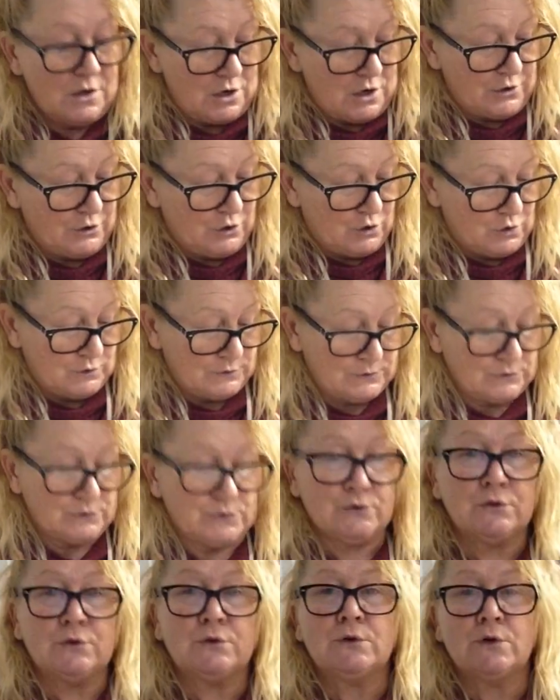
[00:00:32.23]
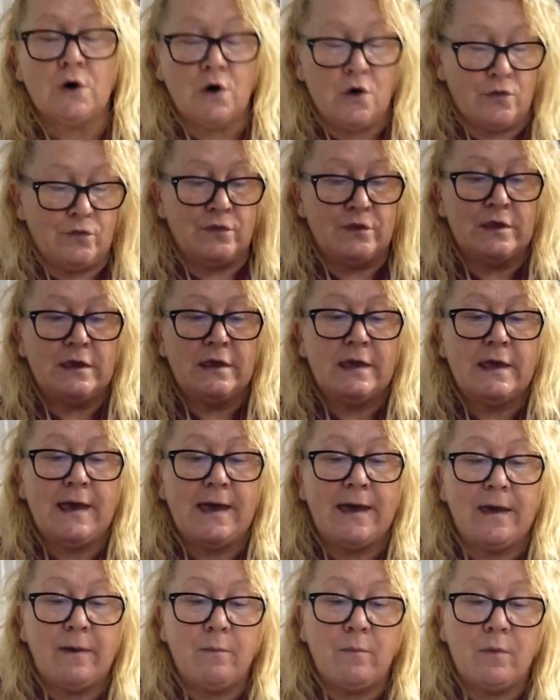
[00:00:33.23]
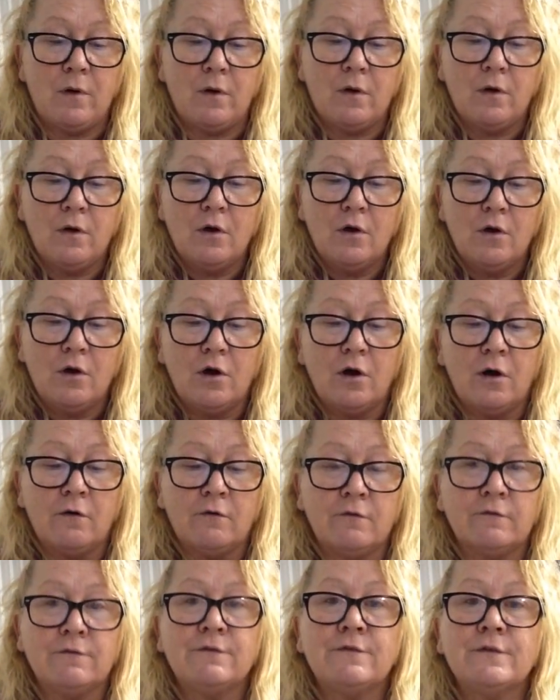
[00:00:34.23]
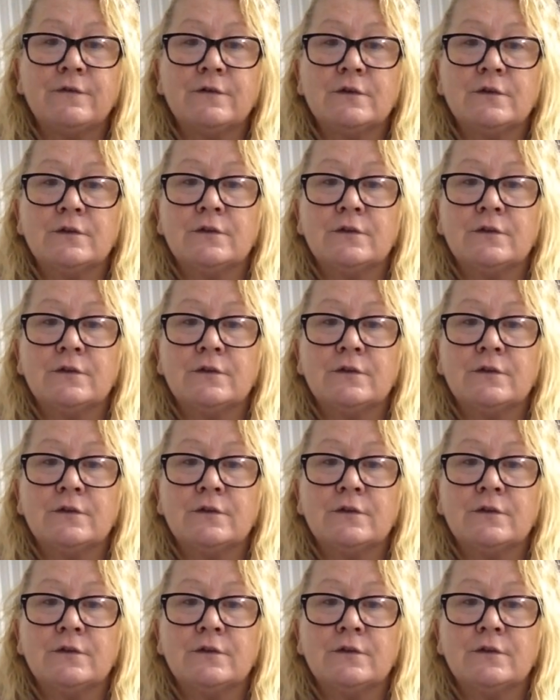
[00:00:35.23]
and also on the hem of